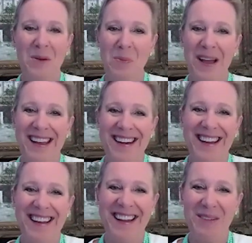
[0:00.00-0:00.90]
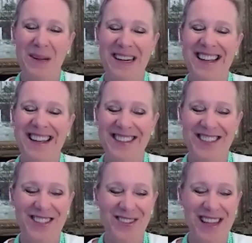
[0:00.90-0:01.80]
but he got to
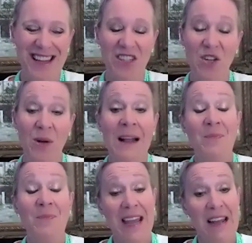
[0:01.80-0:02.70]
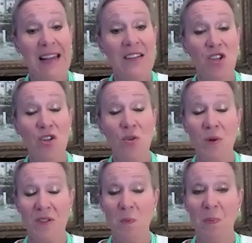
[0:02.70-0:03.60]
do that too. And I too
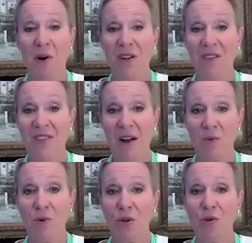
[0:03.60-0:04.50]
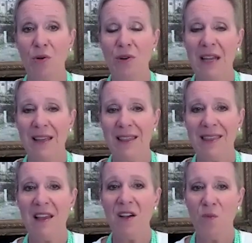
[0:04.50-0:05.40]
was part of that recruiting
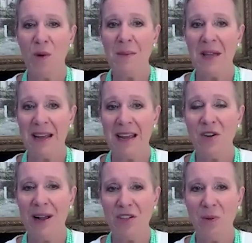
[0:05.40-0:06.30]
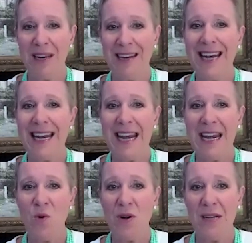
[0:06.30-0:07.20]
thing of women. I graduated in
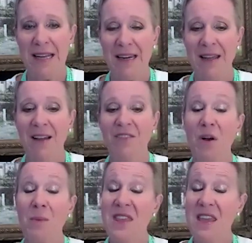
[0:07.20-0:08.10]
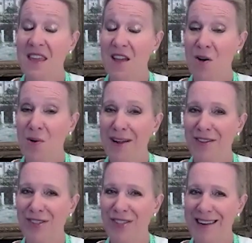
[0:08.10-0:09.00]
81 from the Ohio
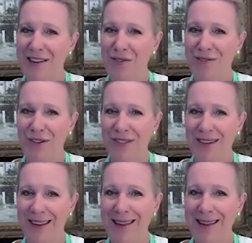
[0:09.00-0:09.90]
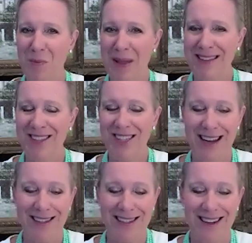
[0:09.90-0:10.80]
State University, Penn
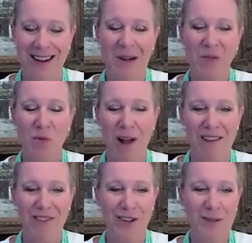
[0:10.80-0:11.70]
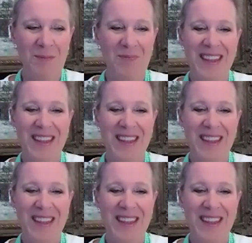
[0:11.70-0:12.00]
State's rival.